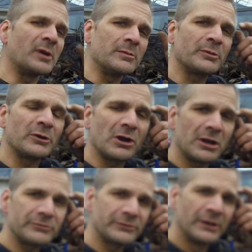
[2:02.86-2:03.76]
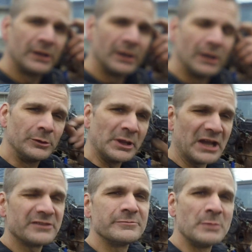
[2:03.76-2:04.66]
bumper off. We
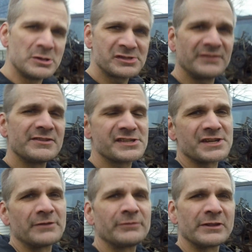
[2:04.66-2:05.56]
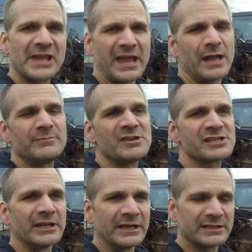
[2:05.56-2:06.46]
have most of the stuff for the cab
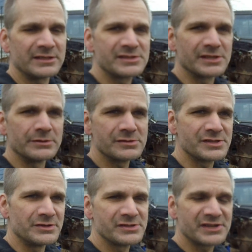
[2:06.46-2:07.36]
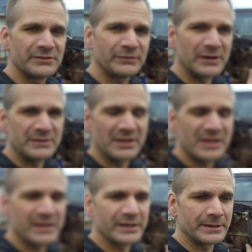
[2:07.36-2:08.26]
disconnected, so as soon as I fight
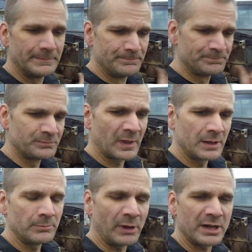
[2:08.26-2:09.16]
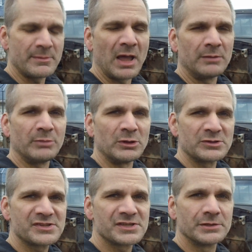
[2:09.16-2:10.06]
the body mount
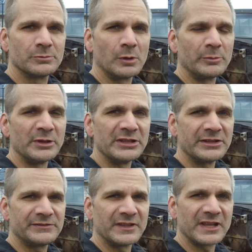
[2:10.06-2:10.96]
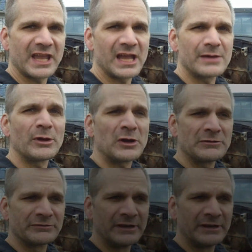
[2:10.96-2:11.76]
bolts, we'll be lifting the cab off.